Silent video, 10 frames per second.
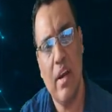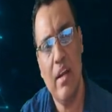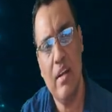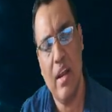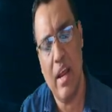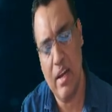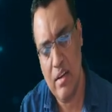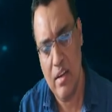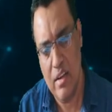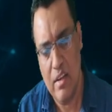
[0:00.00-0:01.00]
right,
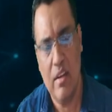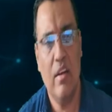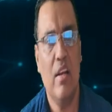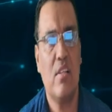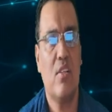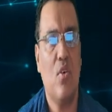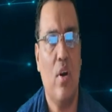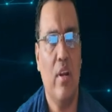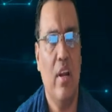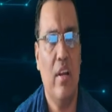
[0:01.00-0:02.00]
and less
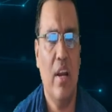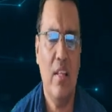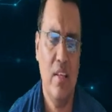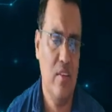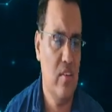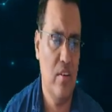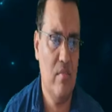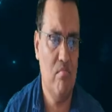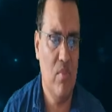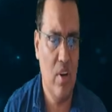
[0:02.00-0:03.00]
correlated. I think
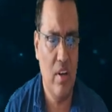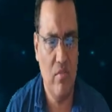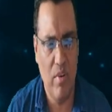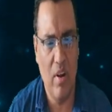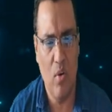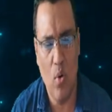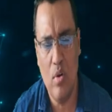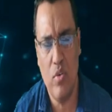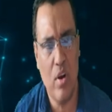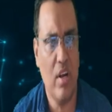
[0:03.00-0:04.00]
it will
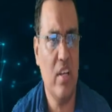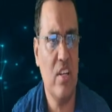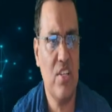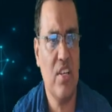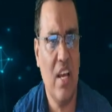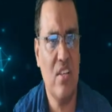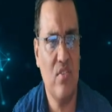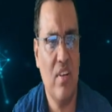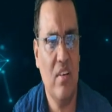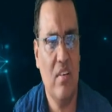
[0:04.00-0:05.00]
hold for regression
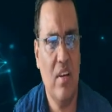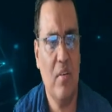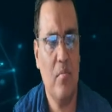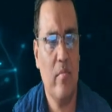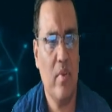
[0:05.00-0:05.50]
as well, right?